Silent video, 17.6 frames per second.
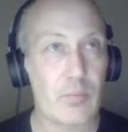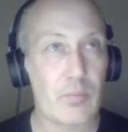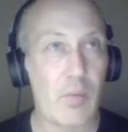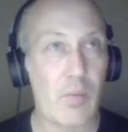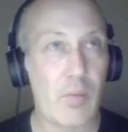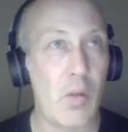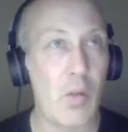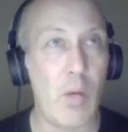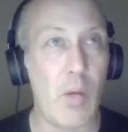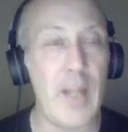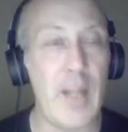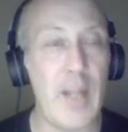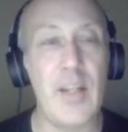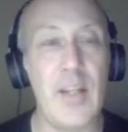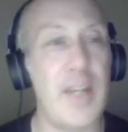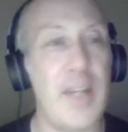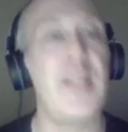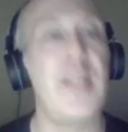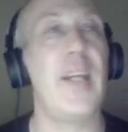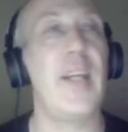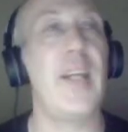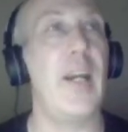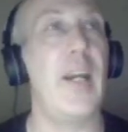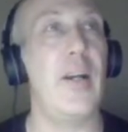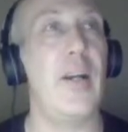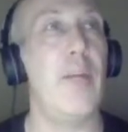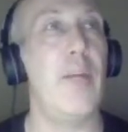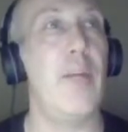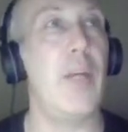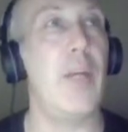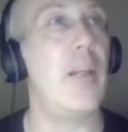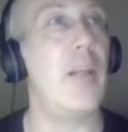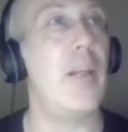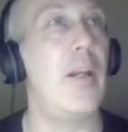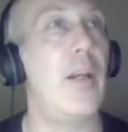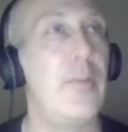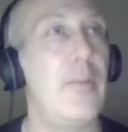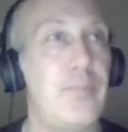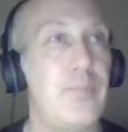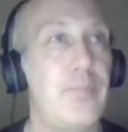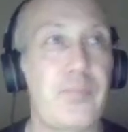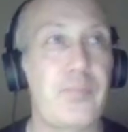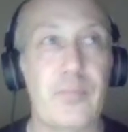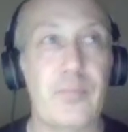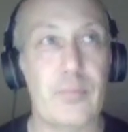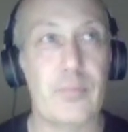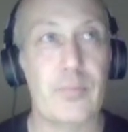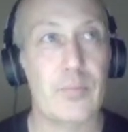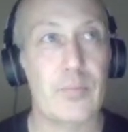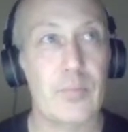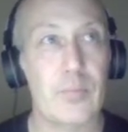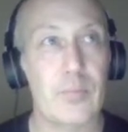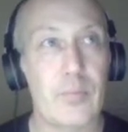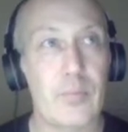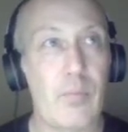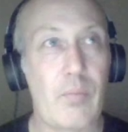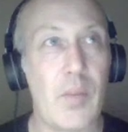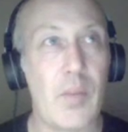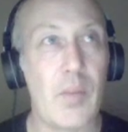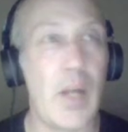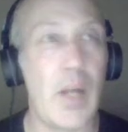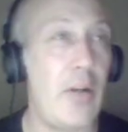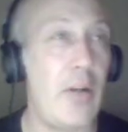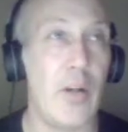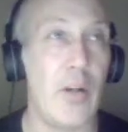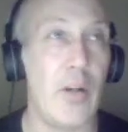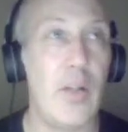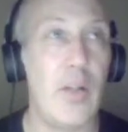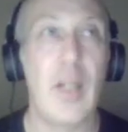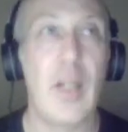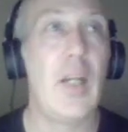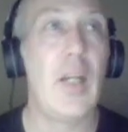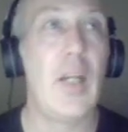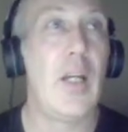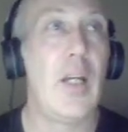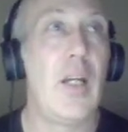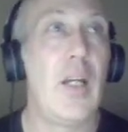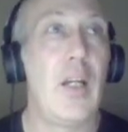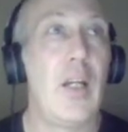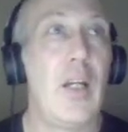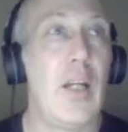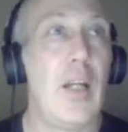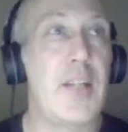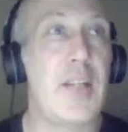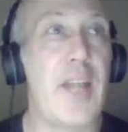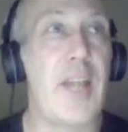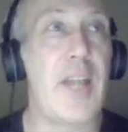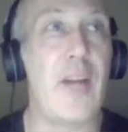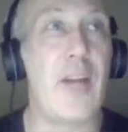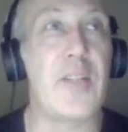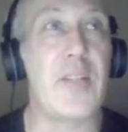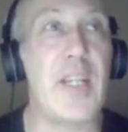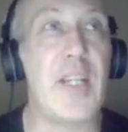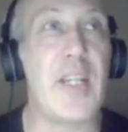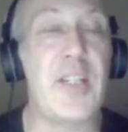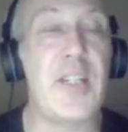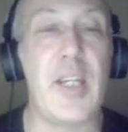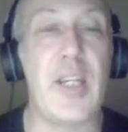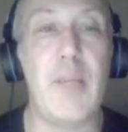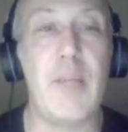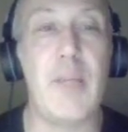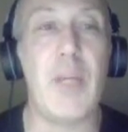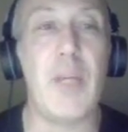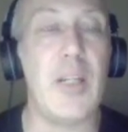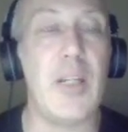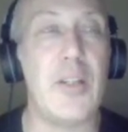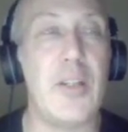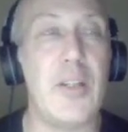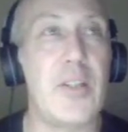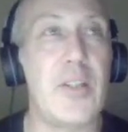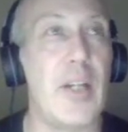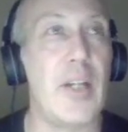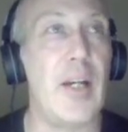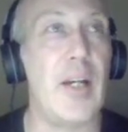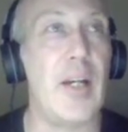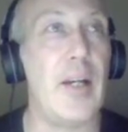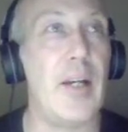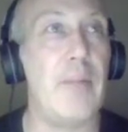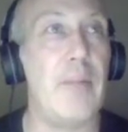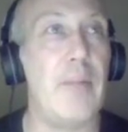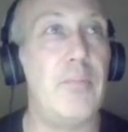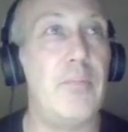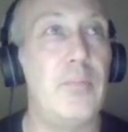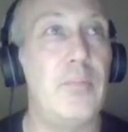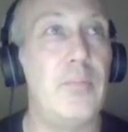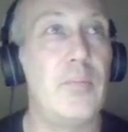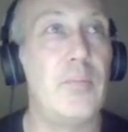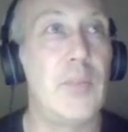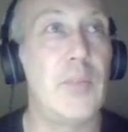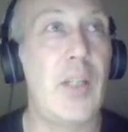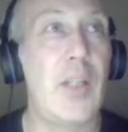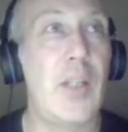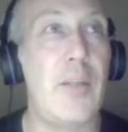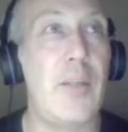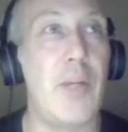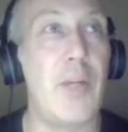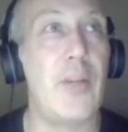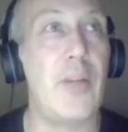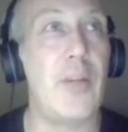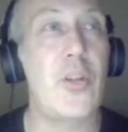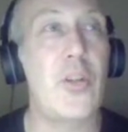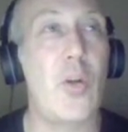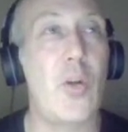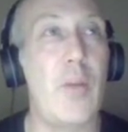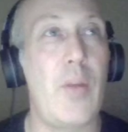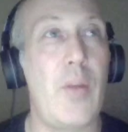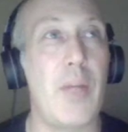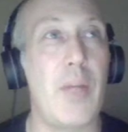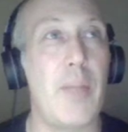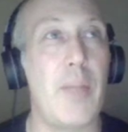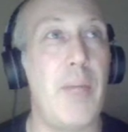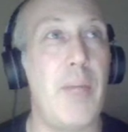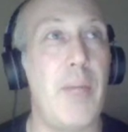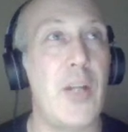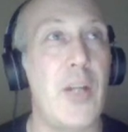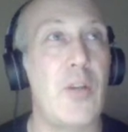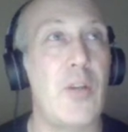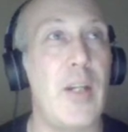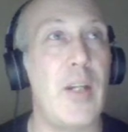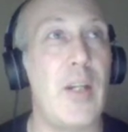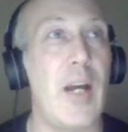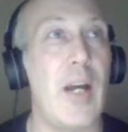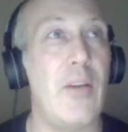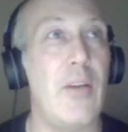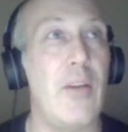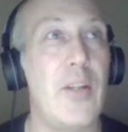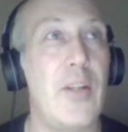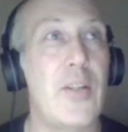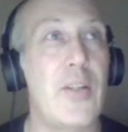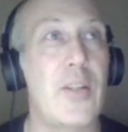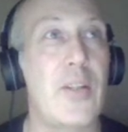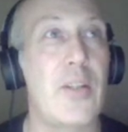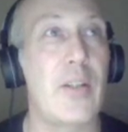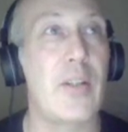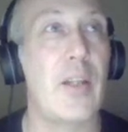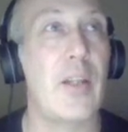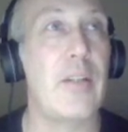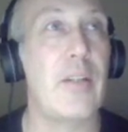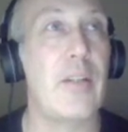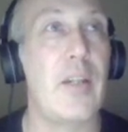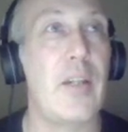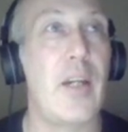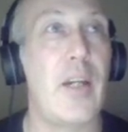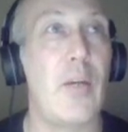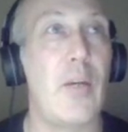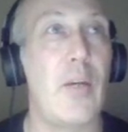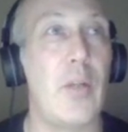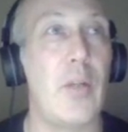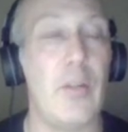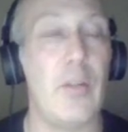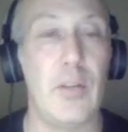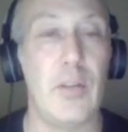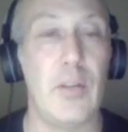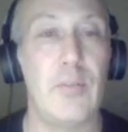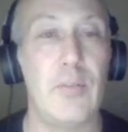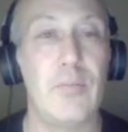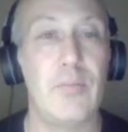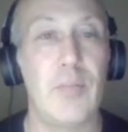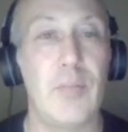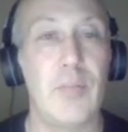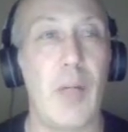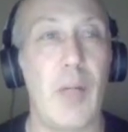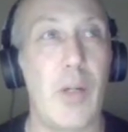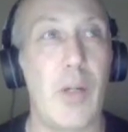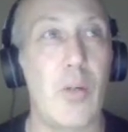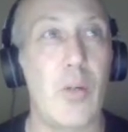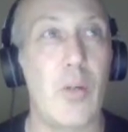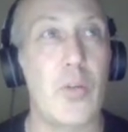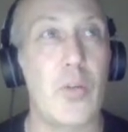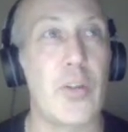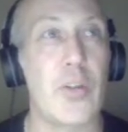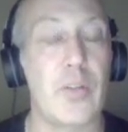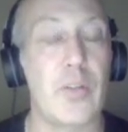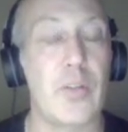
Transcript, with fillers: Why didn't I take Anaheim money line? I don't know. That San Jose team is uh, look at them on they're showing them on the bench right now, and they just look like yeah, whatever. I want to go surf.